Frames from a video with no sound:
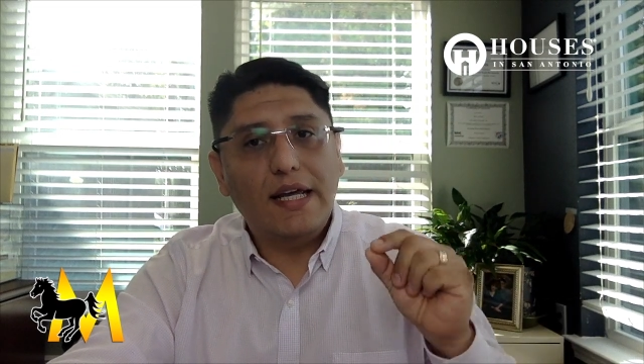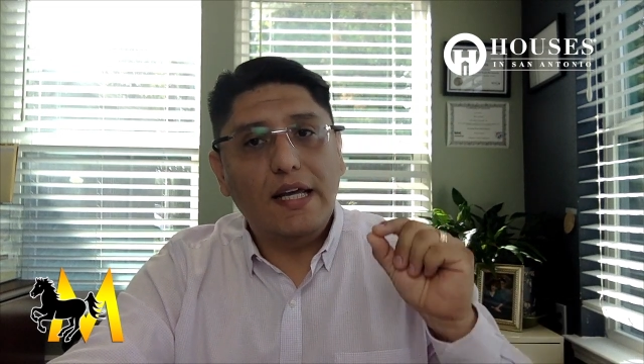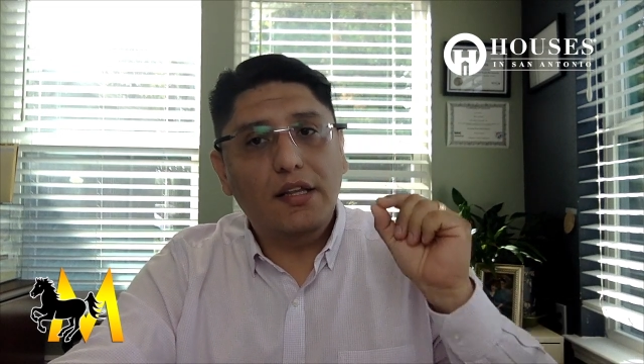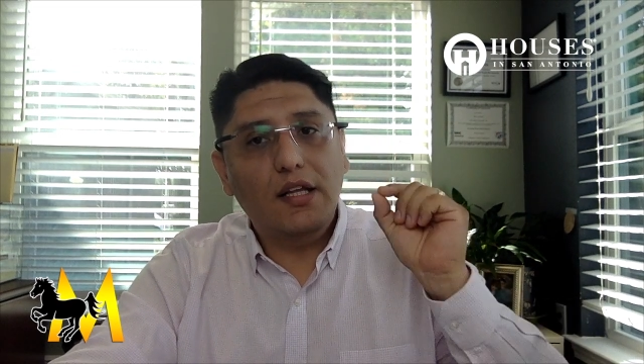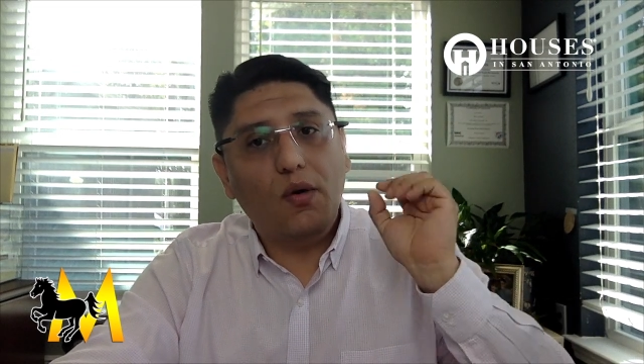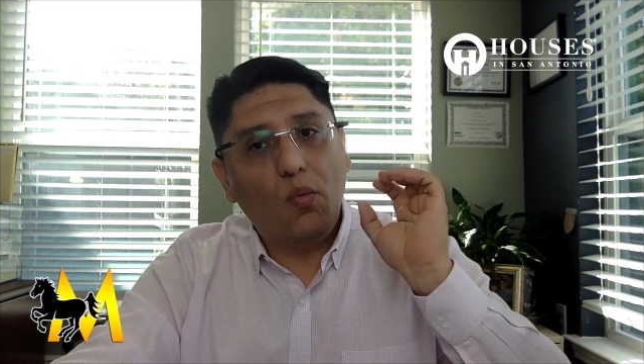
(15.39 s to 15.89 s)

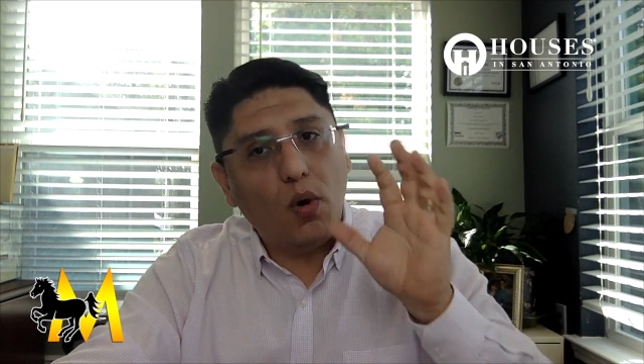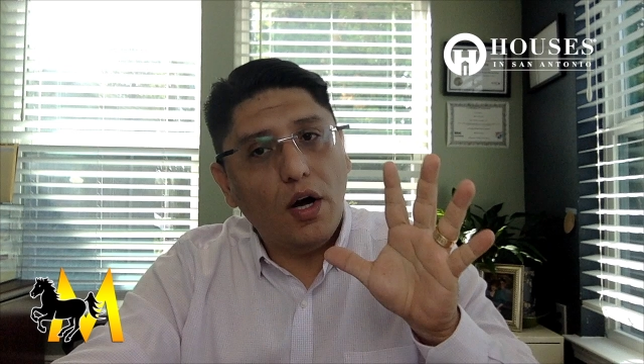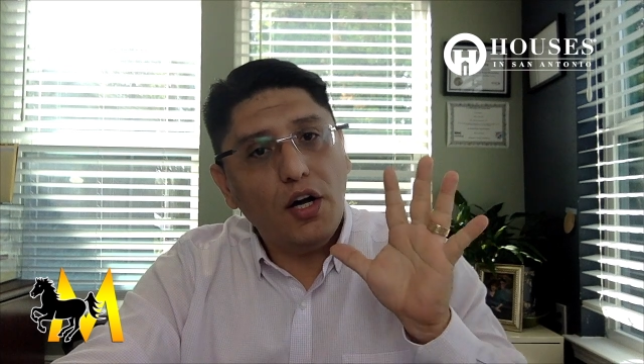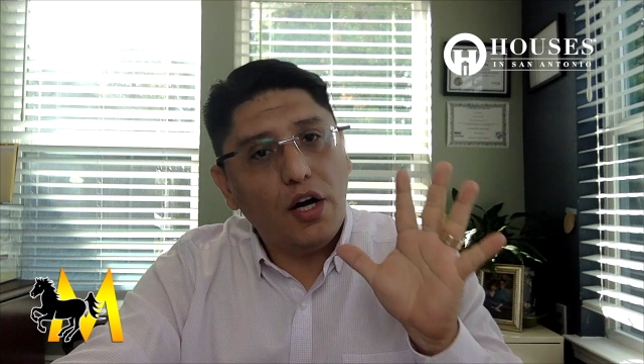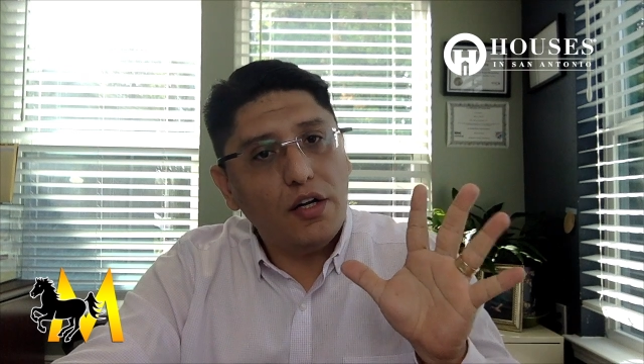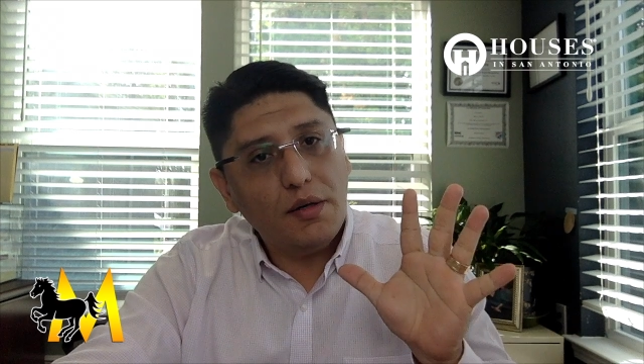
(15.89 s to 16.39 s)
in the
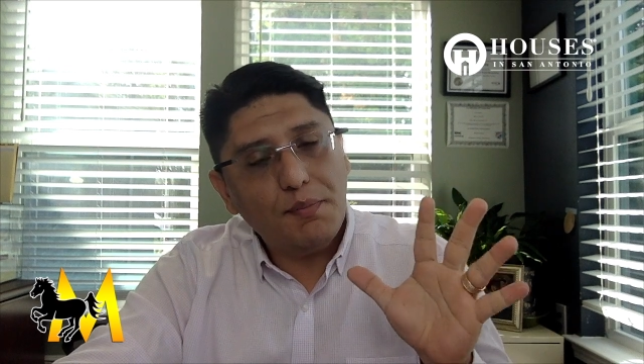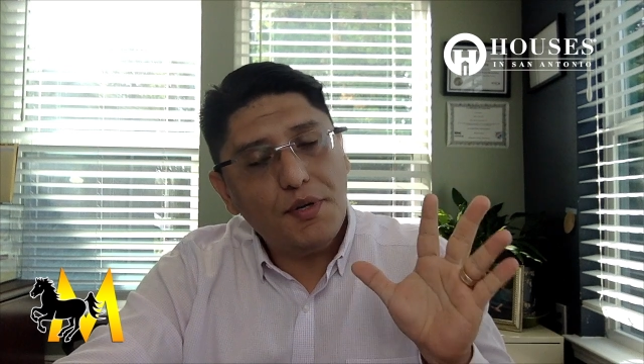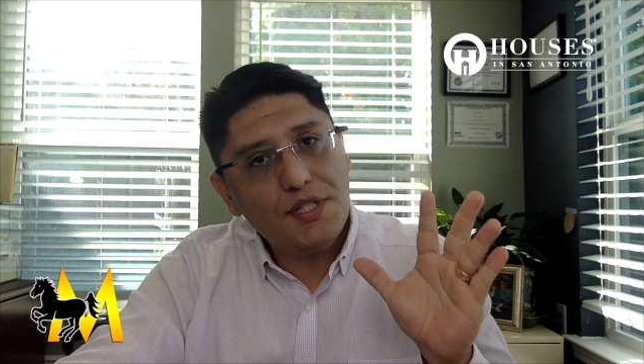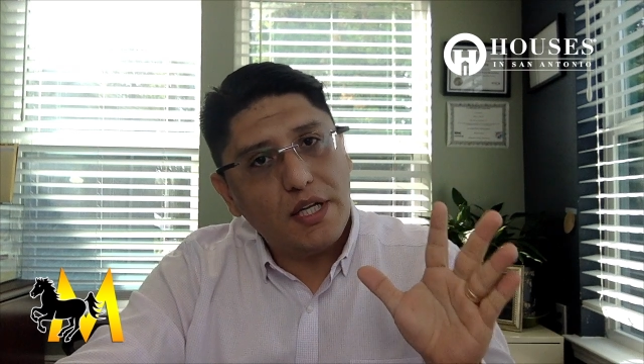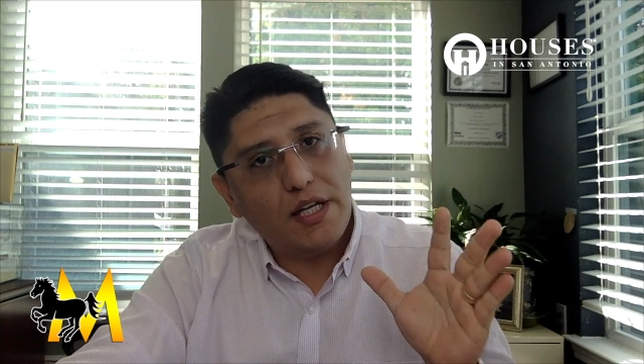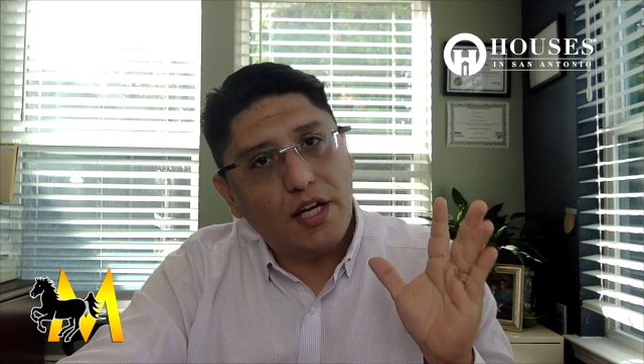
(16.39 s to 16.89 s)

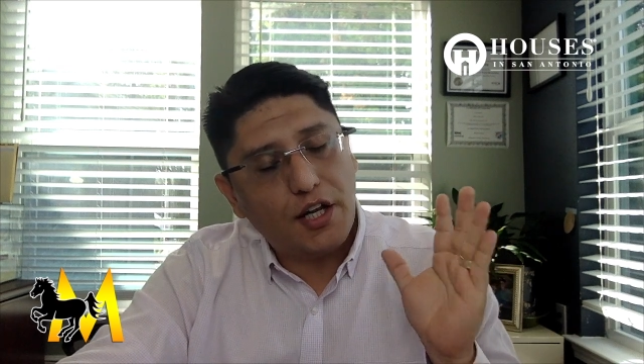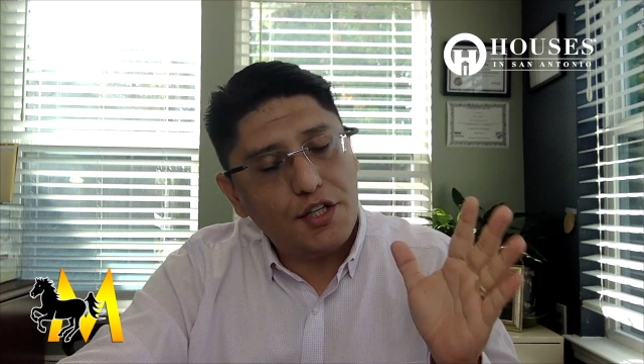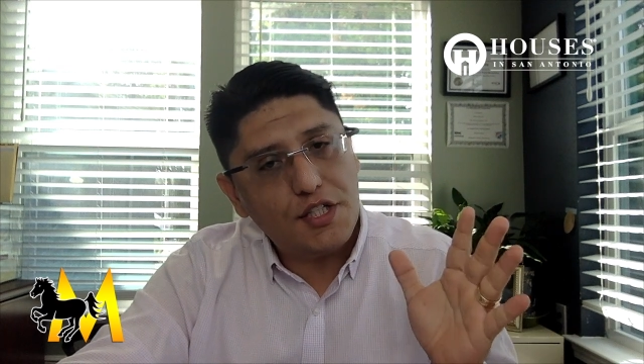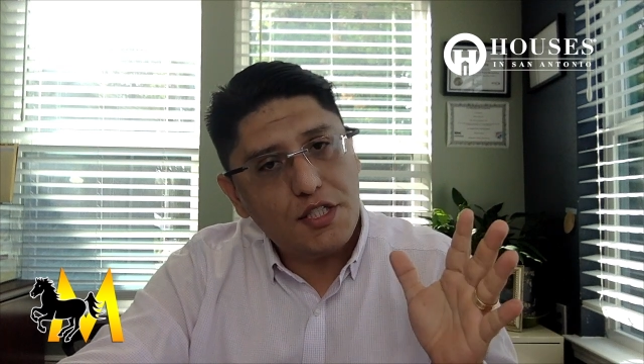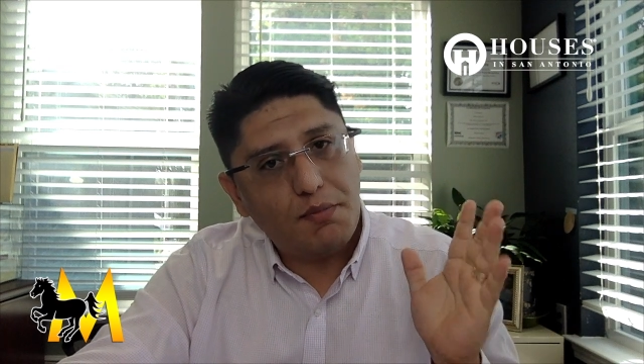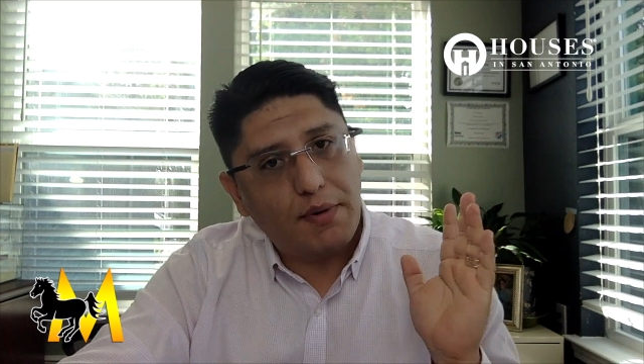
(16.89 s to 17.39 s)
100%
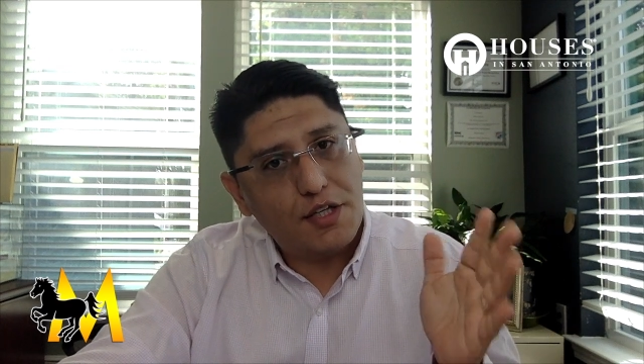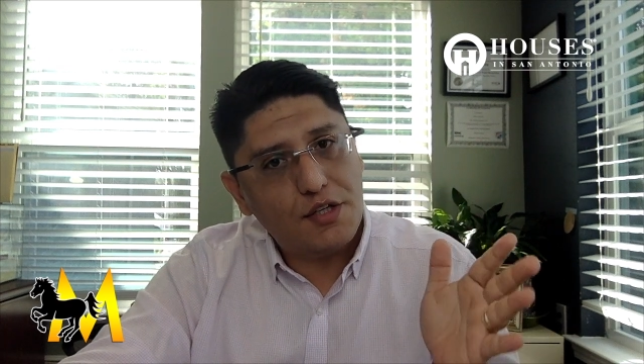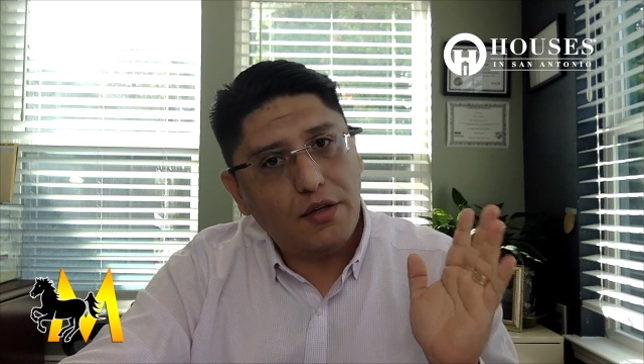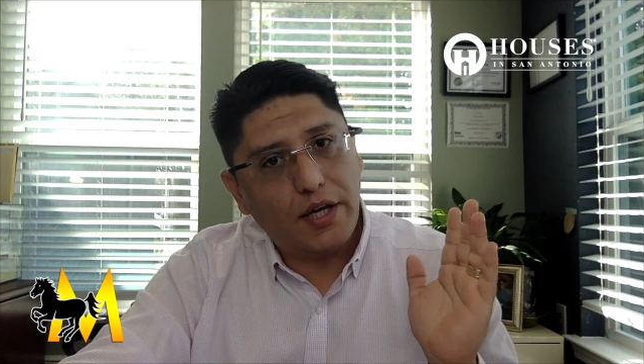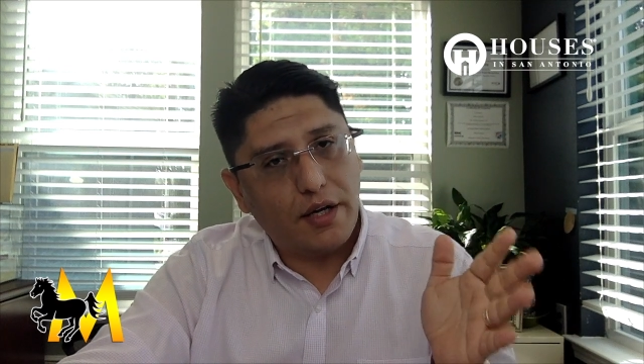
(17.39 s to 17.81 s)
largest metro